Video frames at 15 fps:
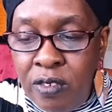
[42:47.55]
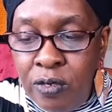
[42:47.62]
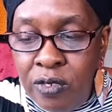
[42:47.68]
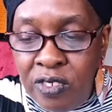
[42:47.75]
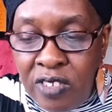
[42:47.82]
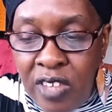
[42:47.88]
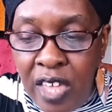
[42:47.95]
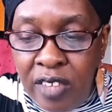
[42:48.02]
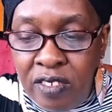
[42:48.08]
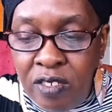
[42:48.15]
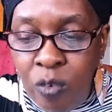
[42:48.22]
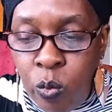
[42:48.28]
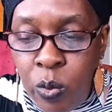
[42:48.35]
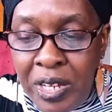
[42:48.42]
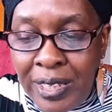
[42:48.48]
to
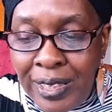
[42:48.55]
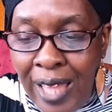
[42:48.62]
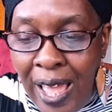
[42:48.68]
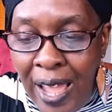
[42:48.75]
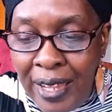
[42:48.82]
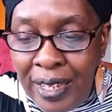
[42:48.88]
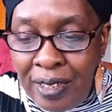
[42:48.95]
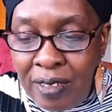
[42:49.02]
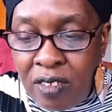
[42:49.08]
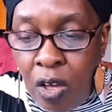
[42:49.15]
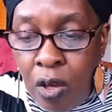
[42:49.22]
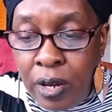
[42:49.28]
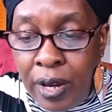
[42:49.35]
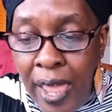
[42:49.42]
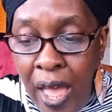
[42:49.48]
Set's reliance
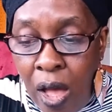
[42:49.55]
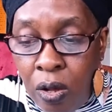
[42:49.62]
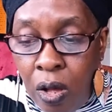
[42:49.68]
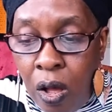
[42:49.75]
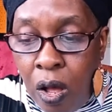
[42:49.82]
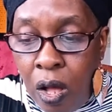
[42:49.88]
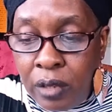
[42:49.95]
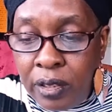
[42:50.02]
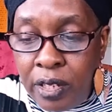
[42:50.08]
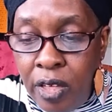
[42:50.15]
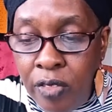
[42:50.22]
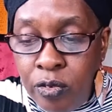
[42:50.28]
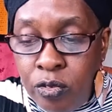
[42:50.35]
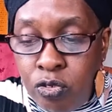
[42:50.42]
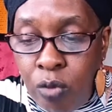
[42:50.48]
on alcohol and
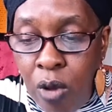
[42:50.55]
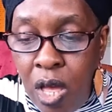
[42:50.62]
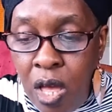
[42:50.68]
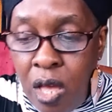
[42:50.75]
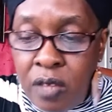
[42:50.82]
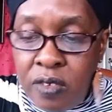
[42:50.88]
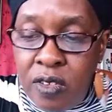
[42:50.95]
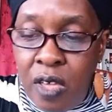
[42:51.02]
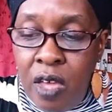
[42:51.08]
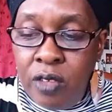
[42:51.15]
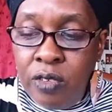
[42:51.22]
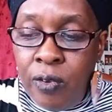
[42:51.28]
other drugs